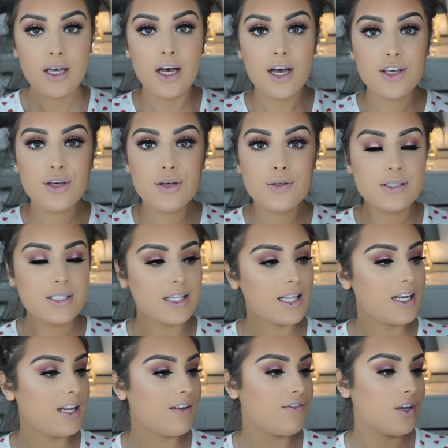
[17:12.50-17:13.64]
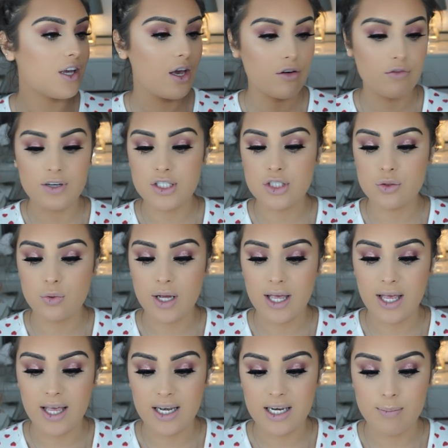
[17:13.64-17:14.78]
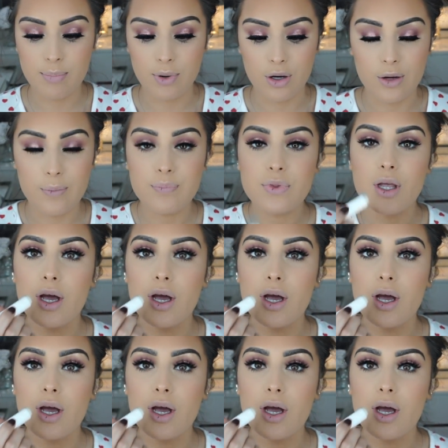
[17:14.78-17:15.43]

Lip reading: I use the Nivea Original Care Lip Balm.